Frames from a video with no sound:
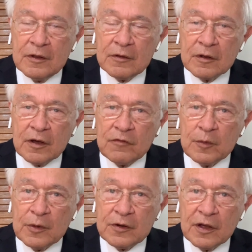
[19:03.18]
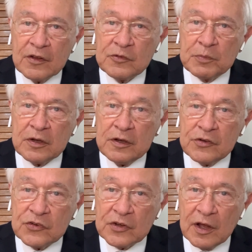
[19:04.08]
the government has
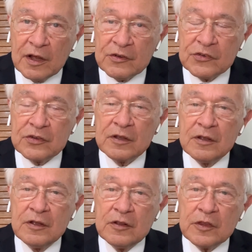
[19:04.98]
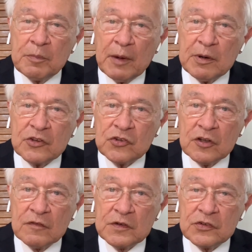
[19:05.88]
politicised the public
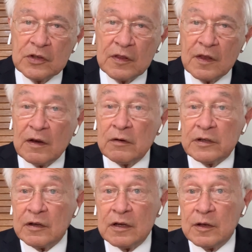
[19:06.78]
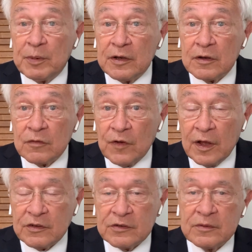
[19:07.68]
service so they don't get independent
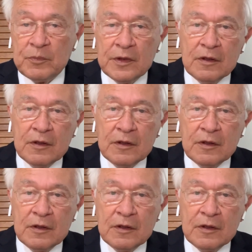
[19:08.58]
advice